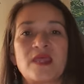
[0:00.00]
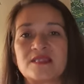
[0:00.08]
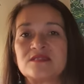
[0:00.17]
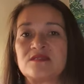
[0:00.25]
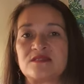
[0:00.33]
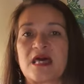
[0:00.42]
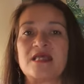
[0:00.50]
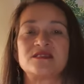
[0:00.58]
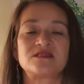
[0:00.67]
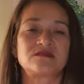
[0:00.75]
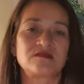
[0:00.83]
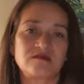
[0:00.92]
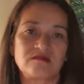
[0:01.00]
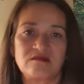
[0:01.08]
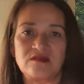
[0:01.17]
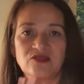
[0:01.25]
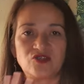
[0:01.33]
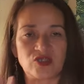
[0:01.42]
That's
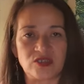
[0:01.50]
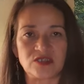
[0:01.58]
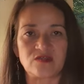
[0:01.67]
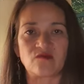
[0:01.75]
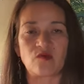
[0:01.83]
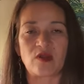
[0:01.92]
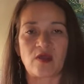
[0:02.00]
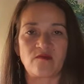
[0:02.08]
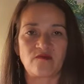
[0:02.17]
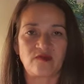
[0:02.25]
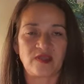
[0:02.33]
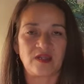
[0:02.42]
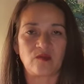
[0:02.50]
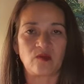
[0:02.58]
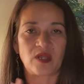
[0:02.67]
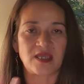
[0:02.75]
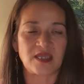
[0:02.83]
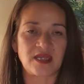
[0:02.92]
the gist of what I'm feeling
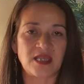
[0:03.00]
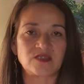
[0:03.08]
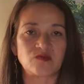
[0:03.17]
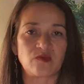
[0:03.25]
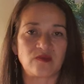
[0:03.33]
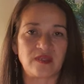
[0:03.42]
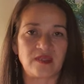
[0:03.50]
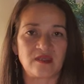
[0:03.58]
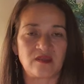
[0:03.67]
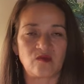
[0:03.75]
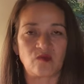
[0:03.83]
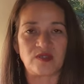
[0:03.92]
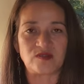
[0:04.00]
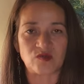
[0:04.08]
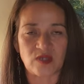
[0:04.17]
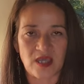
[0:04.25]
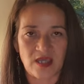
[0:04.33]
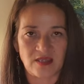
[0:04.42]
when I connect with the
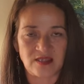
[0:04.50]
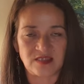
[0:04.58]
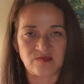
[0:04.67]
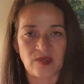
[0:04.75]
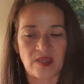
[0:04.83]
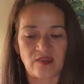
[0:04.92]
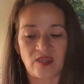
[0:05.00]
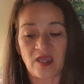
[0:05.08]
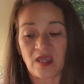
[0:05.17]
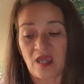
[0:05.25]
weasel card this month.